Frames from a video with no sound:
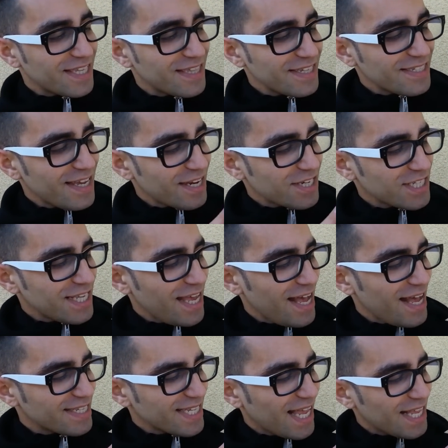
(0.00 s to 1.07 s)
and this actually
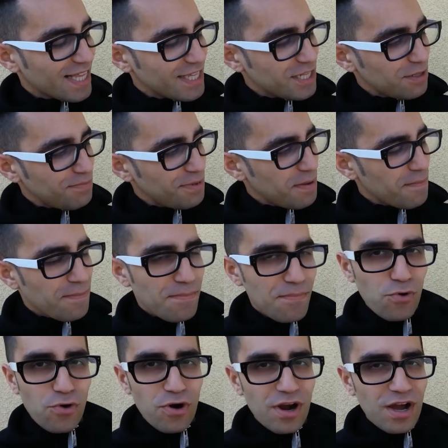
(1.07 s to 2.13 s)
has a little bit
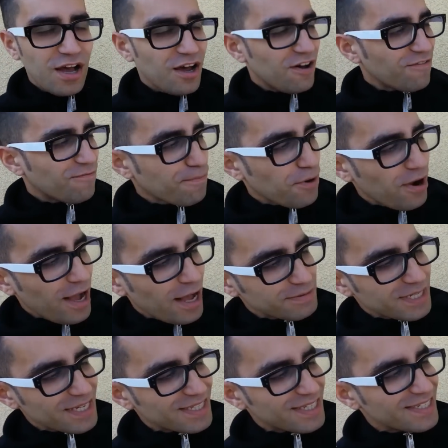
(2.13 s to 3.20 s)
more of
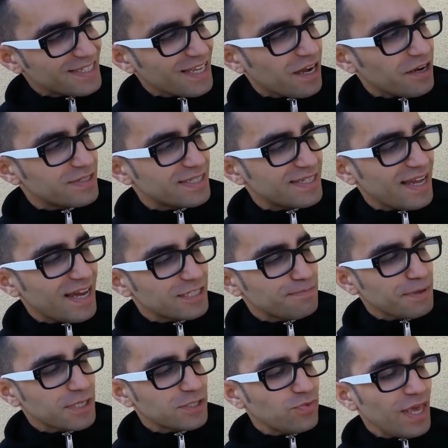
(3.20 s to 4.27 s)
perhaps a desired status
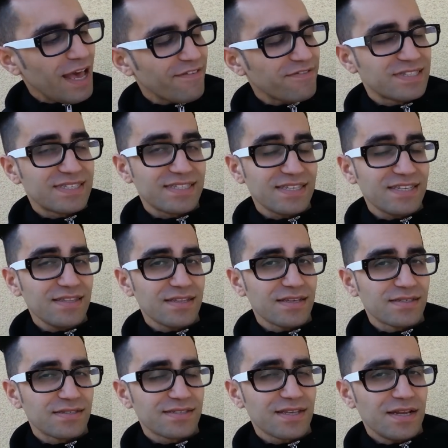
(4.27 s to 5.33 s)
because we haven't seen
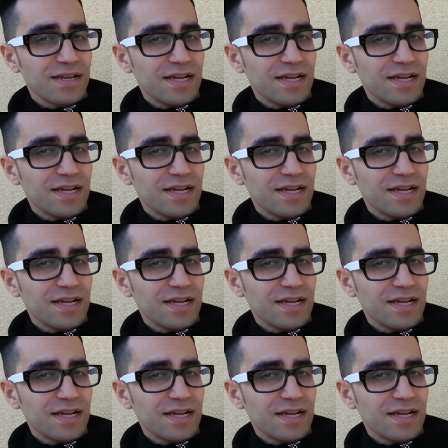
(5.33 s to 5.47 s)
this